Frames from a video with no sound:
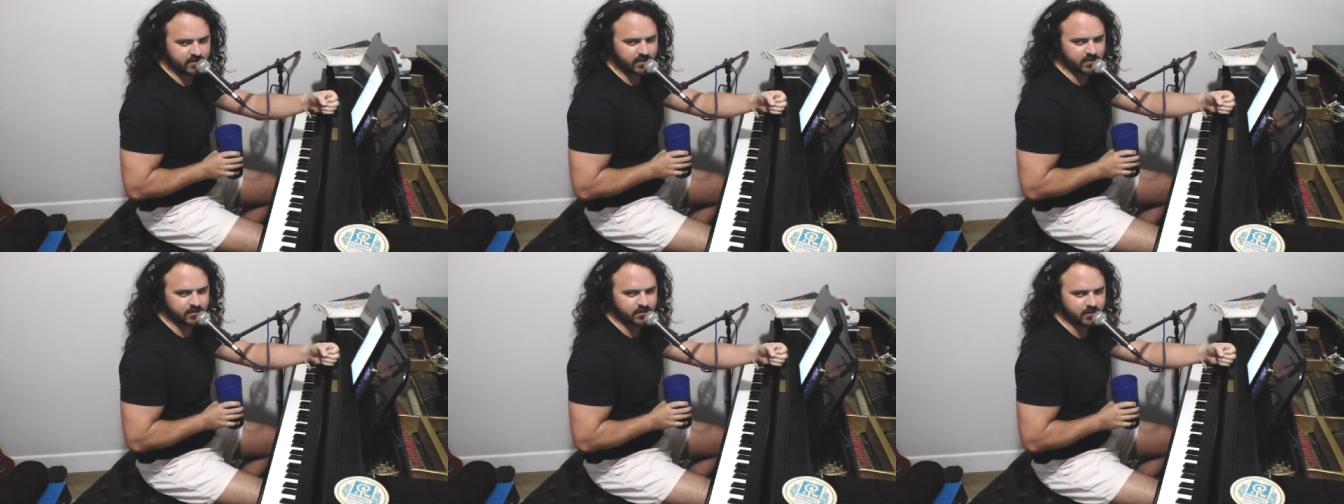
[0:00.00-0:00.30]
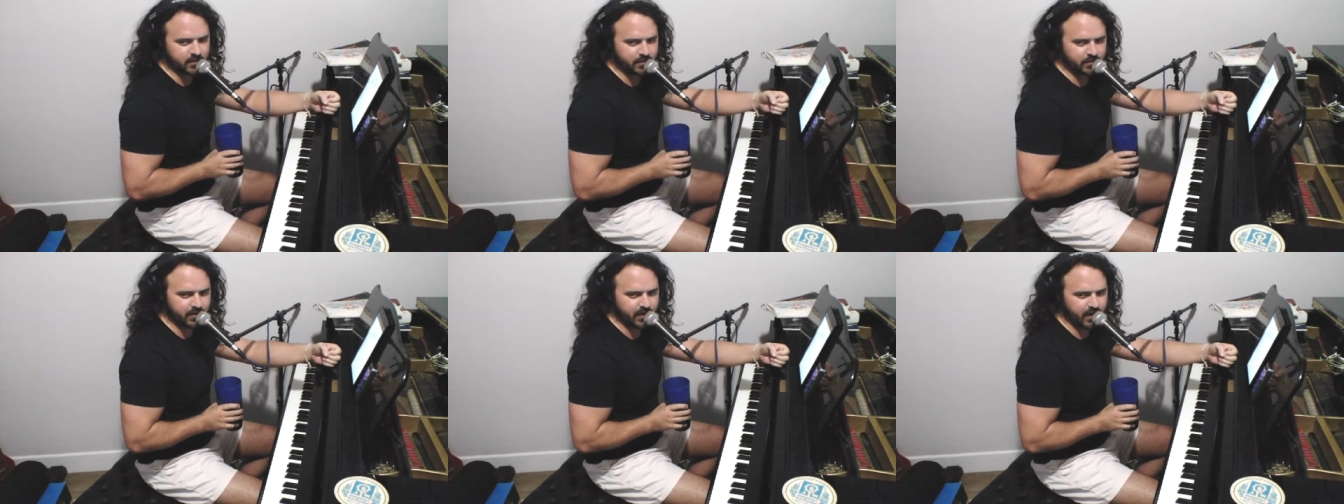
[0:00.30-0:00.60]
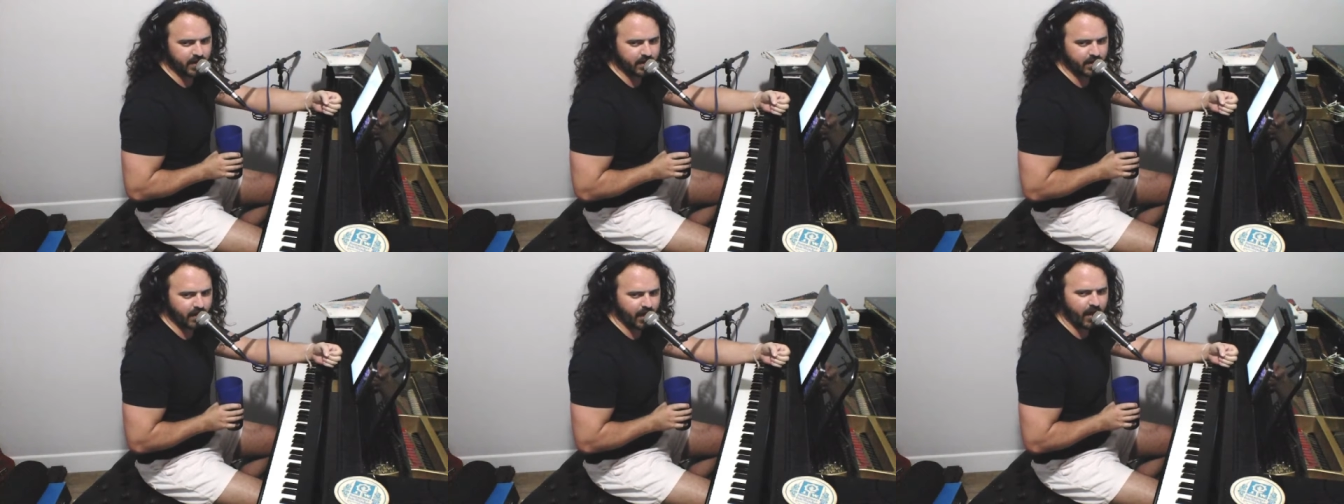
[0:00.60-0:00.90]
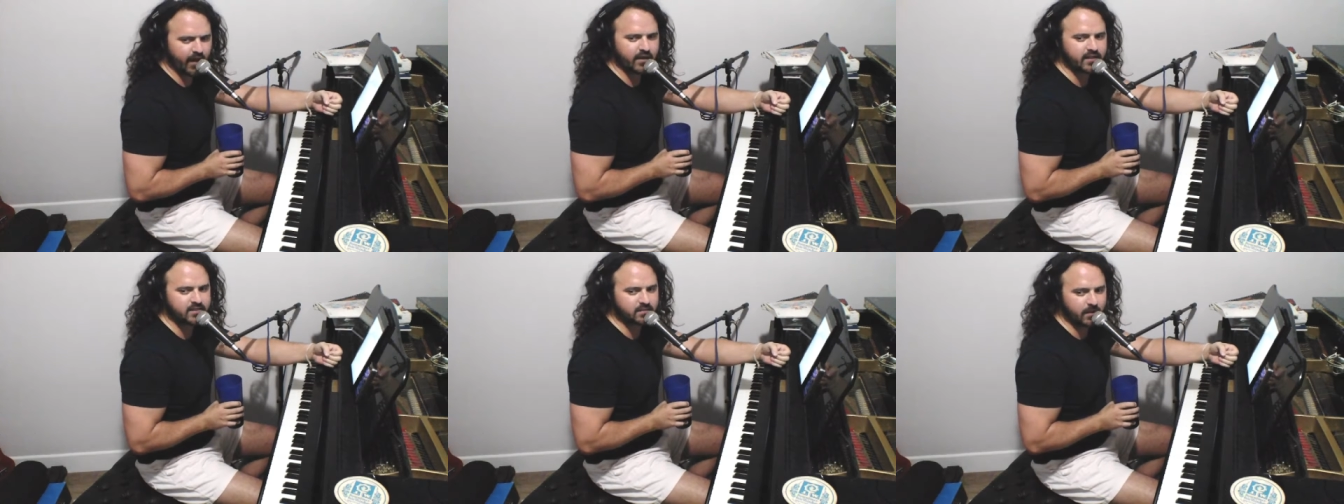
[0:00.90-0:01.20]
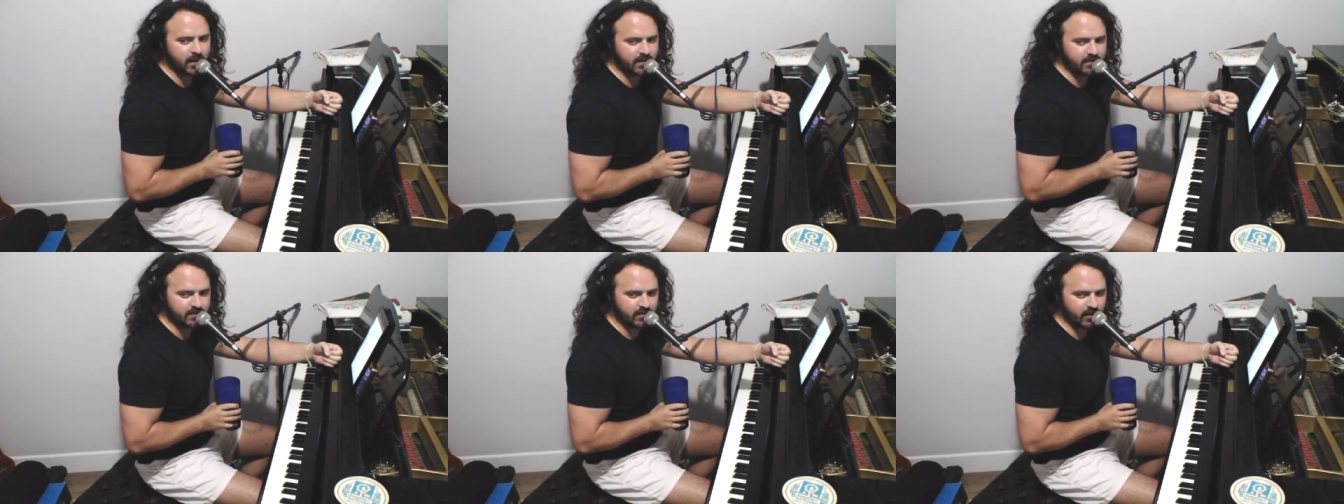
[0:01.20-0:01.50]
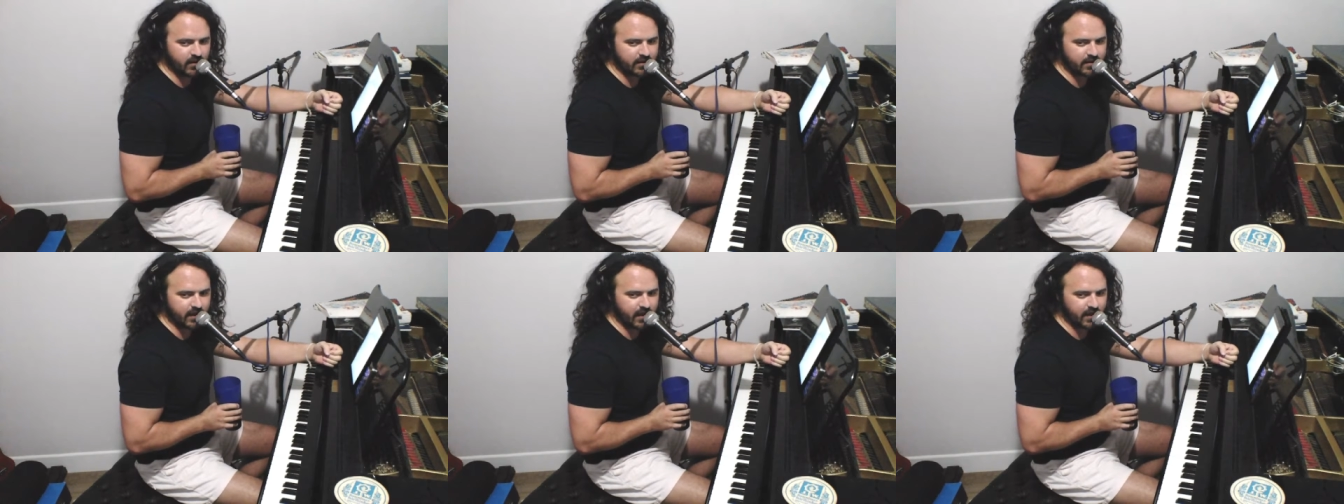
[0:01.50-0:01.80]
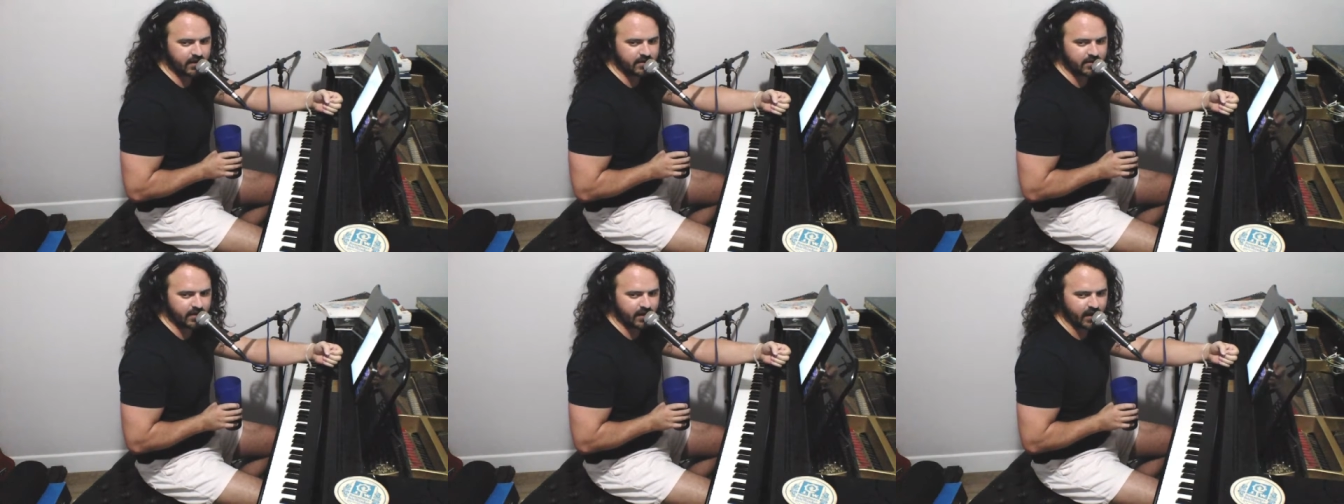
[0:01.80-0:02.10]
and you could play X Men the
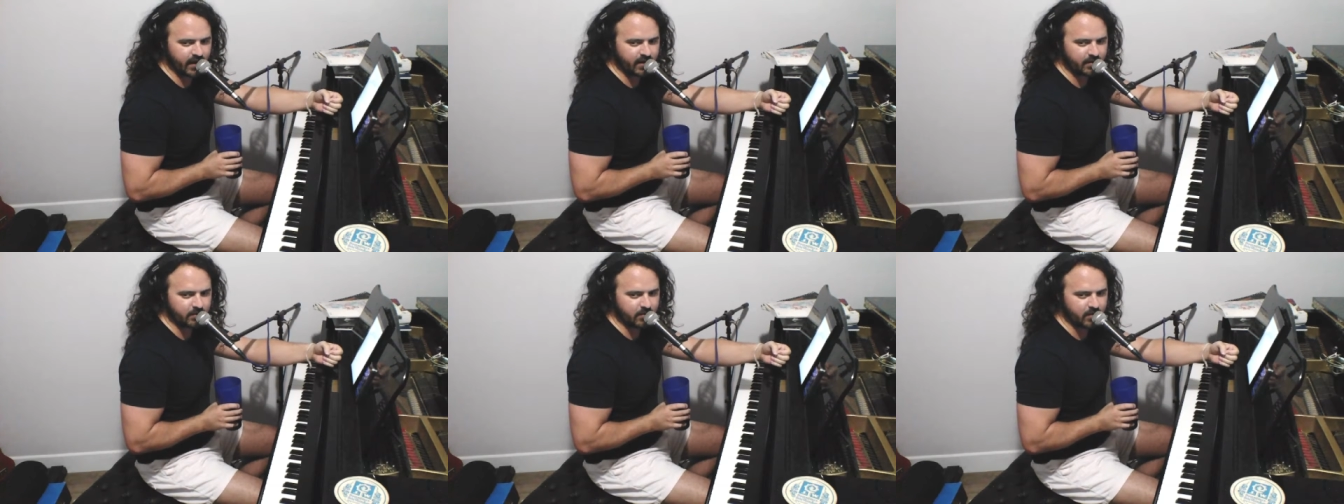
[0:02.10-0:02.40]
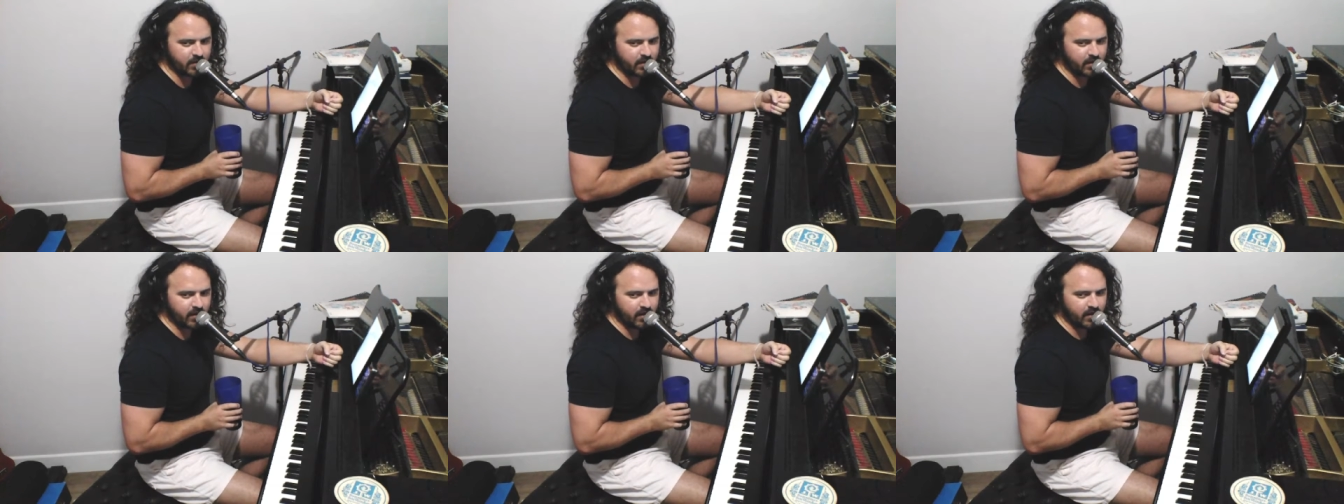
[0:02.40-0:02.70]
arcade game,